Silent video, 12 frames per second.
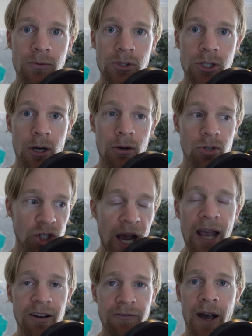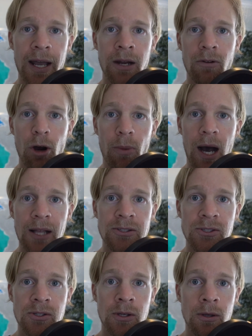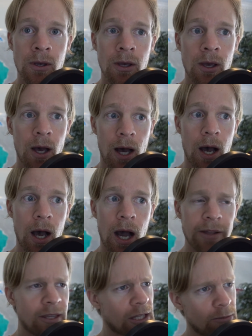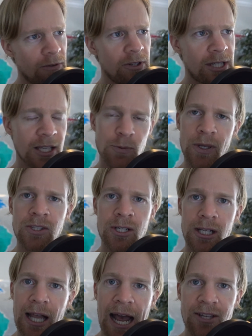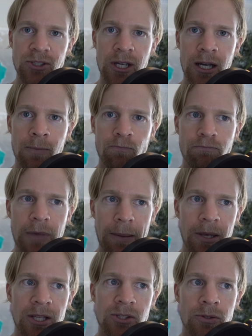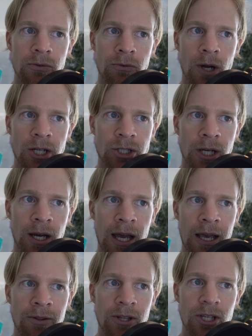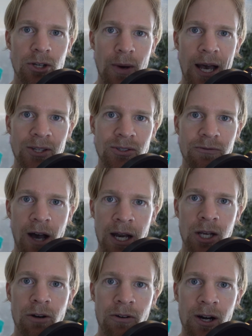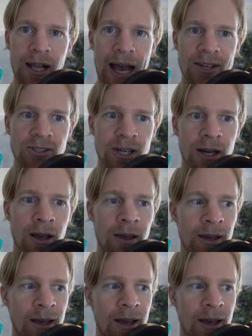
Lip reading: So giant fighting robots. I think the movie takes place in Alaska. Maybe it's Russia and the US fighting over Alaska.